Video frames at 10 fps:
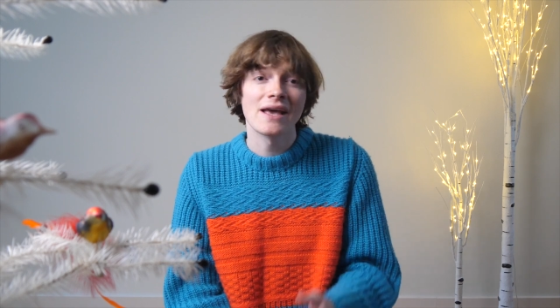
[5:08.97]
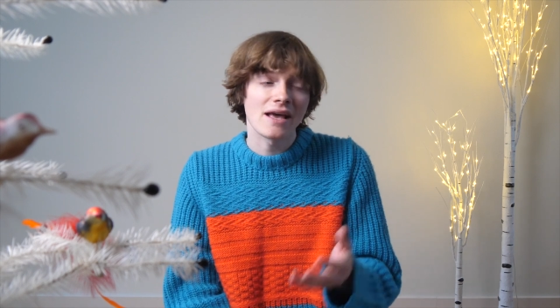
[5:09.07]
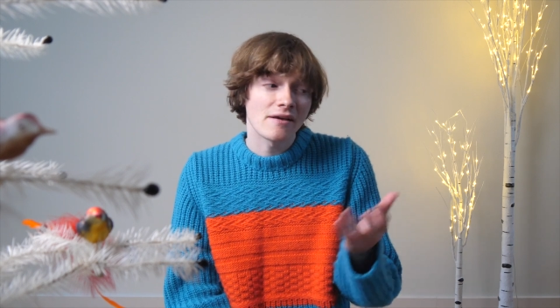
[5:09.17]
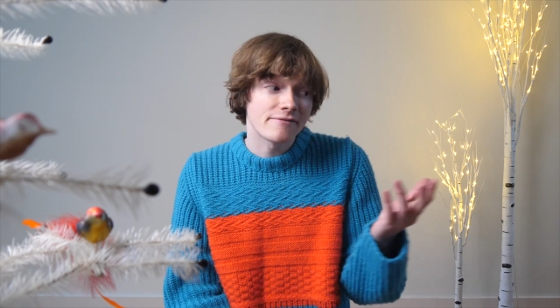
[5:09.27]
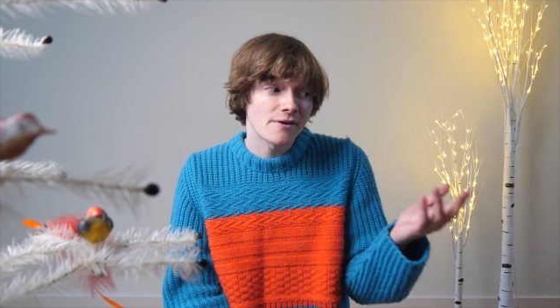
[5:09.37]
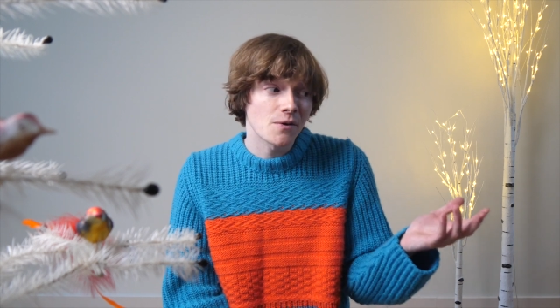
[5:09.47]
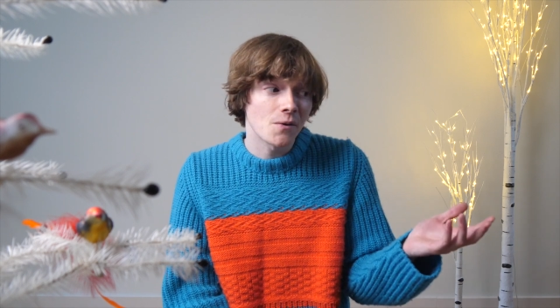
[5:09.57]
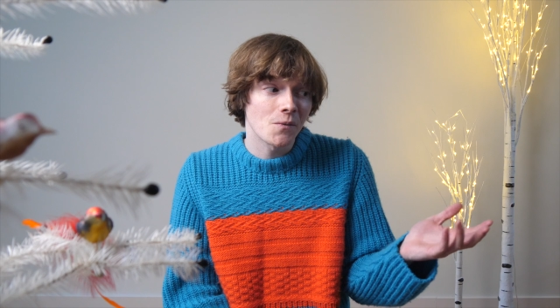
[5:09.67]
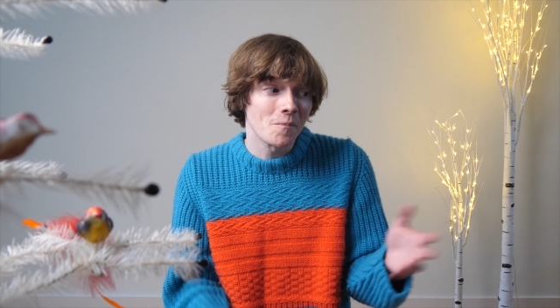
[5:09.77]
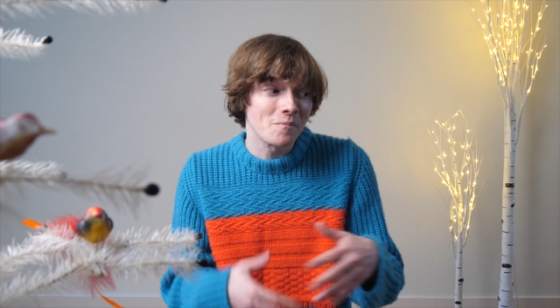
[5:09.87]
If
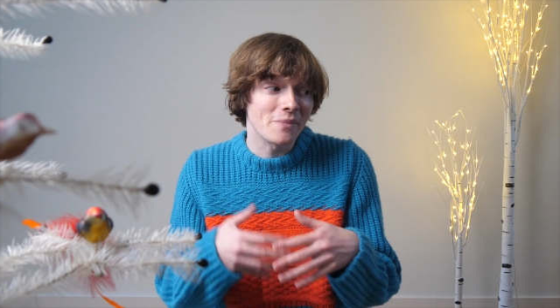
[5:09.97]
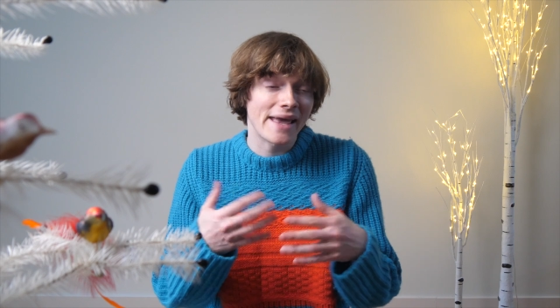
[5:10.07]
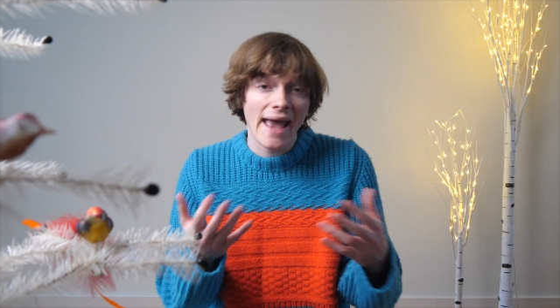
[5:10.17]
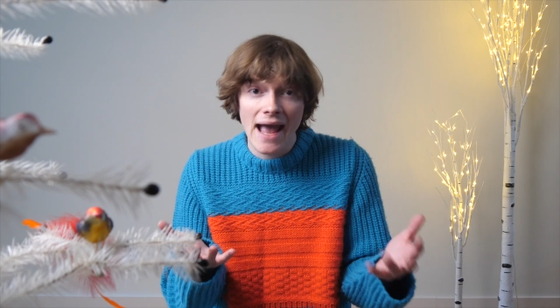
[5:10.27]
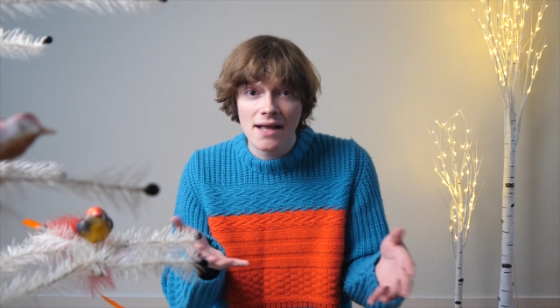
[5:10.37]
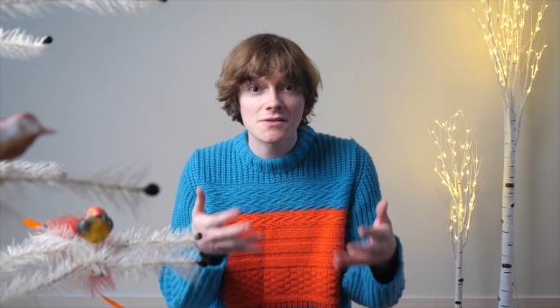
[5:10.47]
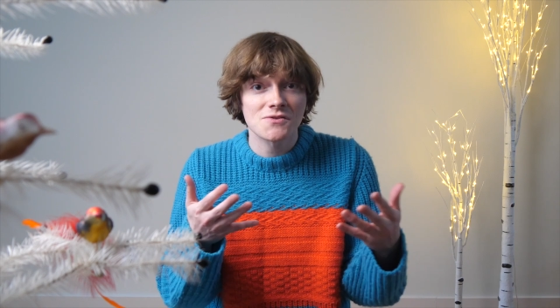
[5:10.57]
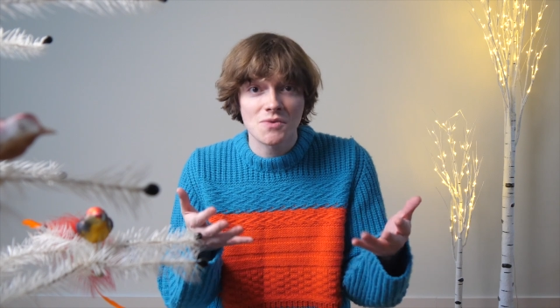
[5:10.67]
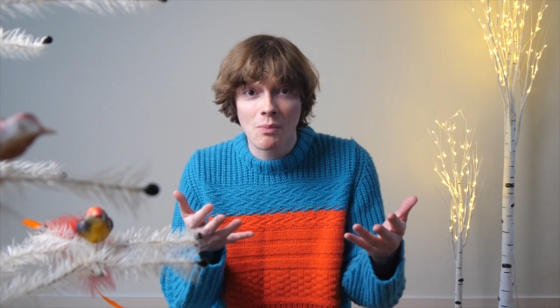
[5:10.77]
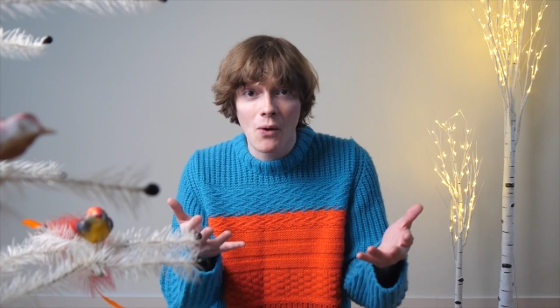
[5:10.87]
you can't
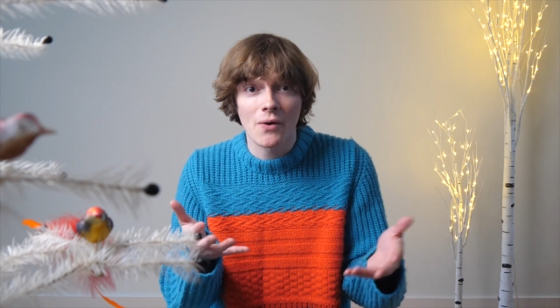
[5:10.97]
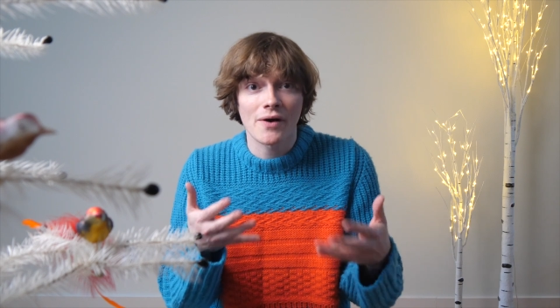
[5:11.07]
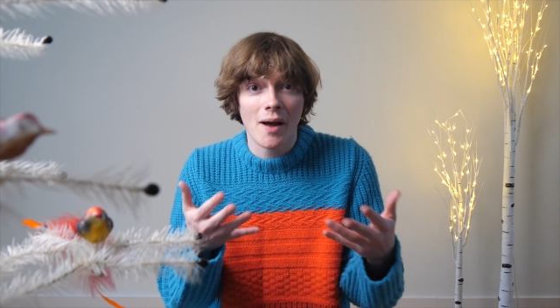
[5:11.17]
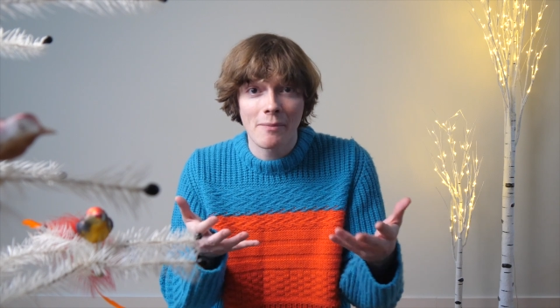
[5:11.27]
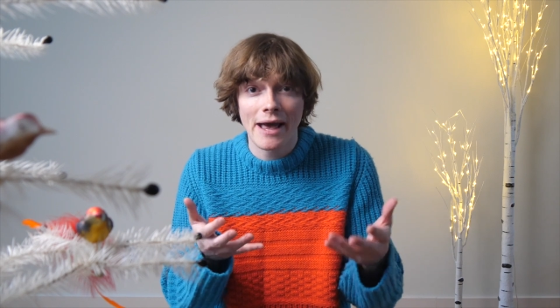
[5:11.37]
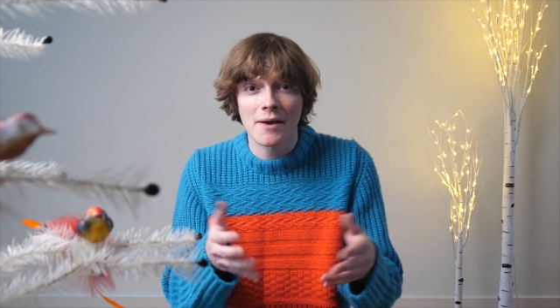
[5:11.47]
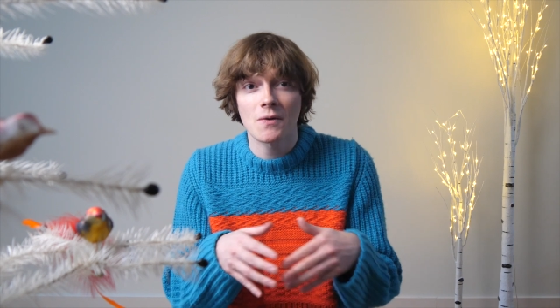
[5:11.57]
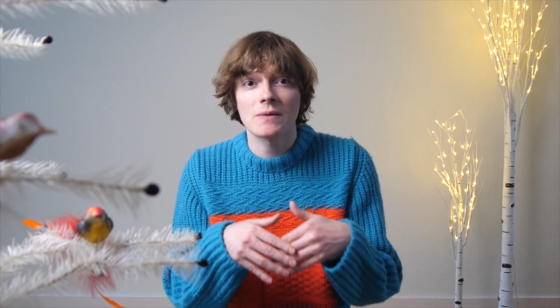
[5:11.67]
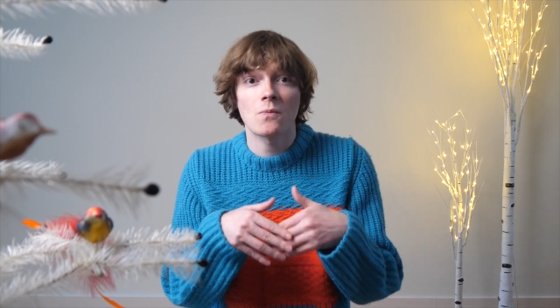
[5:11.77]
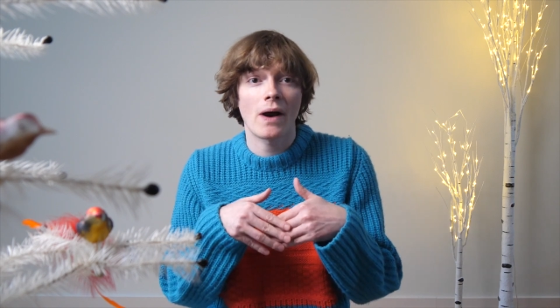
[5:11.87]
support a
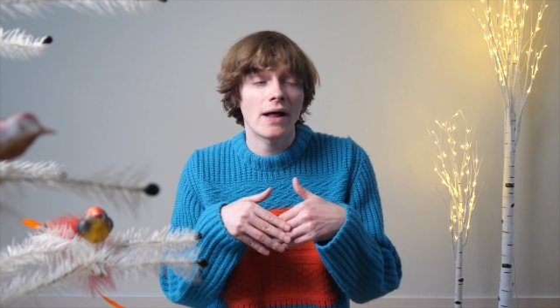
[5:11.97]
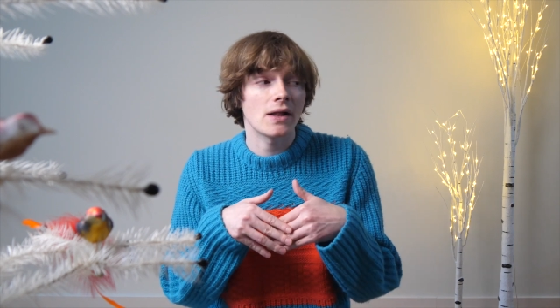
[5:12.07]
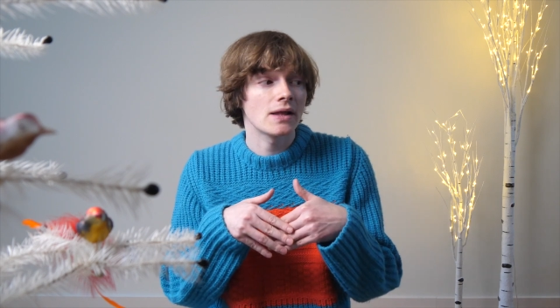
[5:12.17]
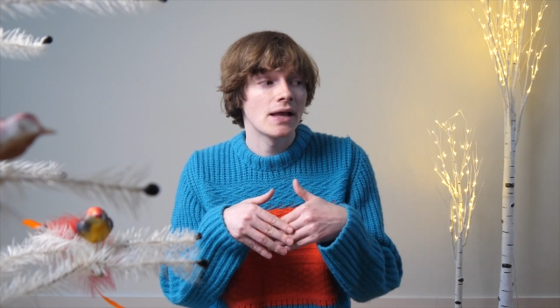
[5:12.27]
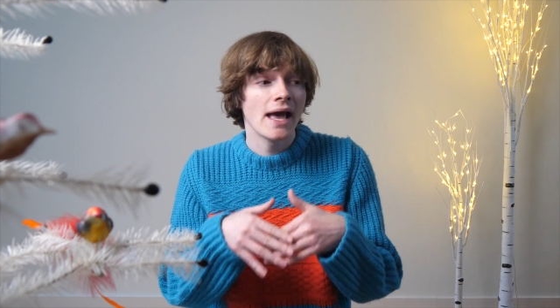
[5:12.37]
penguin, well,